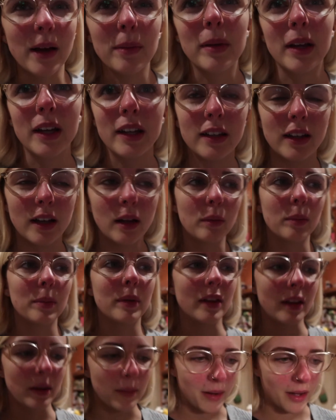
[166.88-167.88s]
happy. I'll
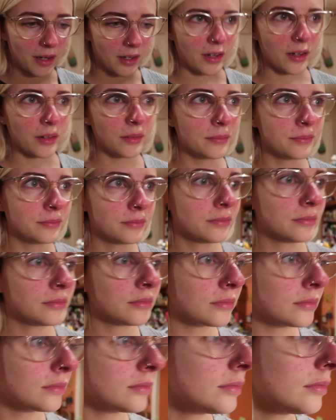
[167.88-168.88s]
put that back now.
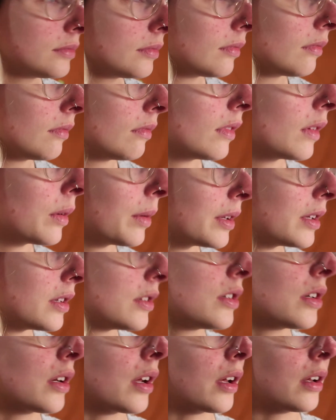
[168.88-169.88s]
Where did
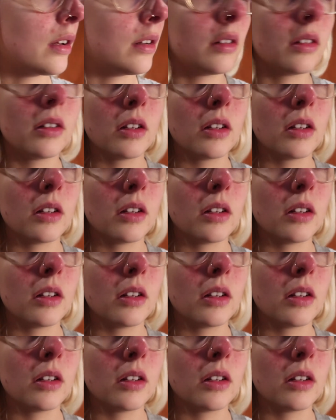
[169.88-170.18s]
you go?